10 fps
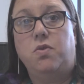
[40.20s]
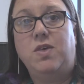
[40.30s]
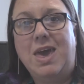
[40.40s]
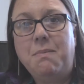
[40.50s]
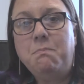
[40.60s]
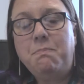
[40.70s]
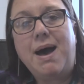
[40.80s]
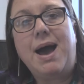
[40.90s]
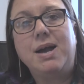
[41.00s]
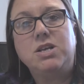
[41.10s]
the
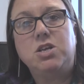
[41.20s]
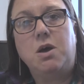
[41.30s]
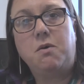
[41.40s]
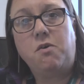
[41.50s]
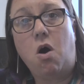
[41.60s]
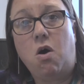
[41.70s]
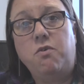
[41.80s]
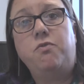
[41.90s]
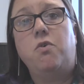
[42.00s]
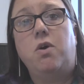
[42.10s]
impact
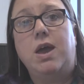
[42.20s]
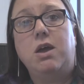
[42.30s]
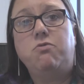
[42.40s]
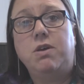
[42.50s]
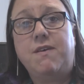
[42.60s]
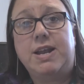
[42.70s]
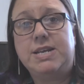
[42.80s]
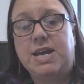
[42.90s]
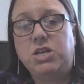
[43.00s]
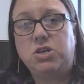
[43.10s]
of
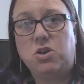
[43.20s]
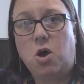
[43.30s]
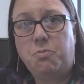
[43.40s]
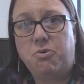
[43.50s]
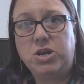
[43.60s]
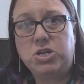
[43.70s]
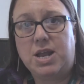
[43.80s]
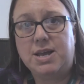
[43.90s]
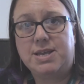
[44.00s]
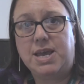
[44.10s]
revalidation
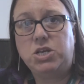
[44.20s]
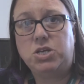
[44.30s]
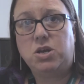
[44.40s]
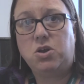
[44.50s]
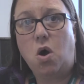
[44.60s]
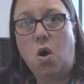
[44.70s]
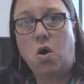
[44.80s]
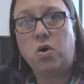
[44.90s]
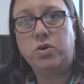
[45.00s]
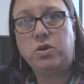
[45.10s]
operationalisation
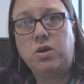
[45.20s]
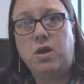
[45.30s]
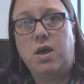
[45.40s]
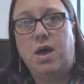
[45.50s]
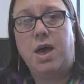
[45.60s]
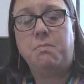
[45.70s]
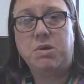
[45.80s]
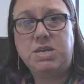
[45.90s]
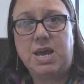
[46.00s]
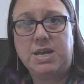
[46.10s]
on uh,
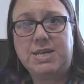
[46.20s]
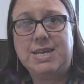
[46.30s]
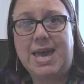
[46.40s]
maternity